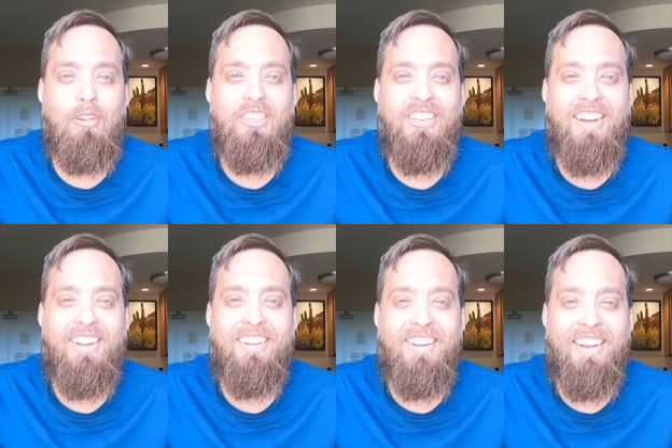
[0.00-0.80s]
appreciate
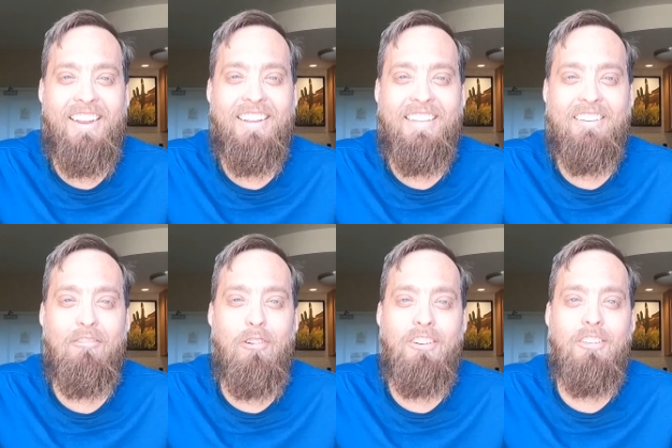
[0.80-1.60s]
it, and thanks
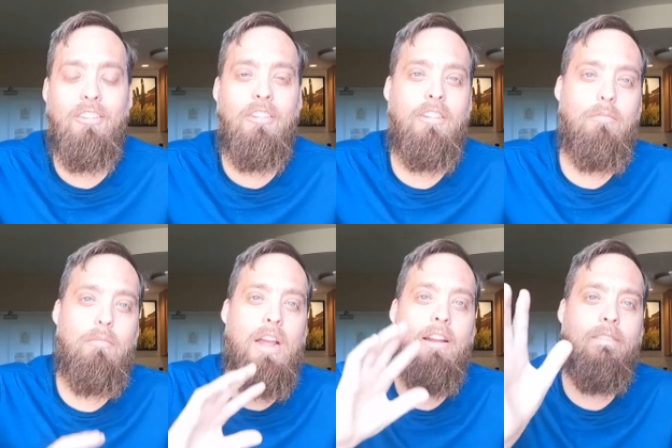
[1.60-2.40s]
for watching.
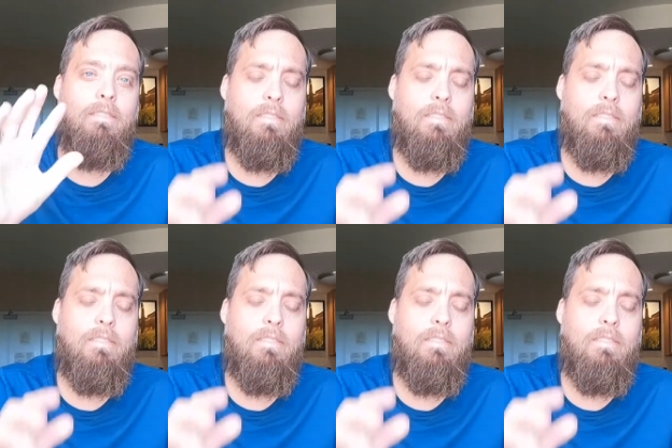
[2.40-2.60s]
Bye.